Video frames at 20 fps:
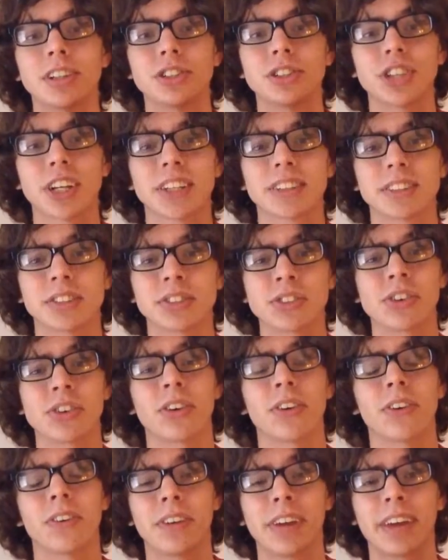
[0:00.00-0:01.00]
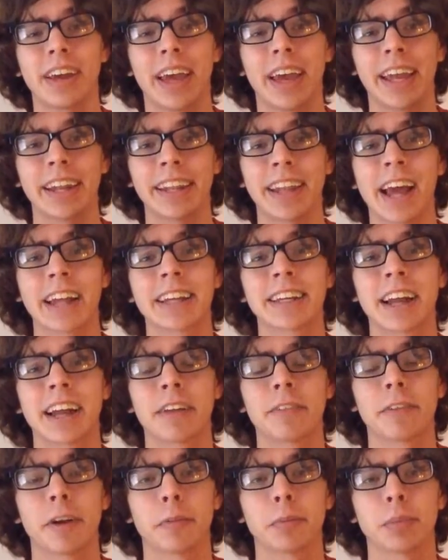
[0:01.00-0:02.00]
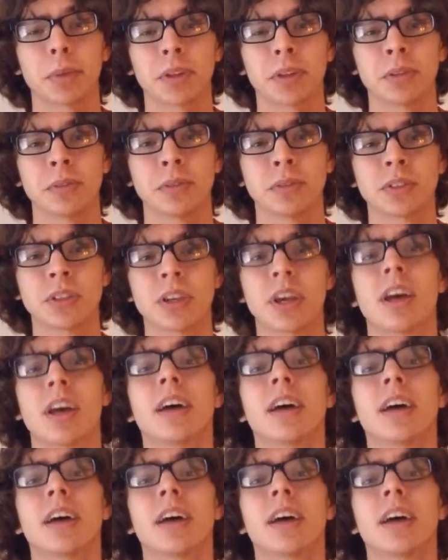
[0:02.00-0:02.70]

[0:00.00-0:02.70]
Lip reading: Jesse's Girl, and 99 Red Balloons,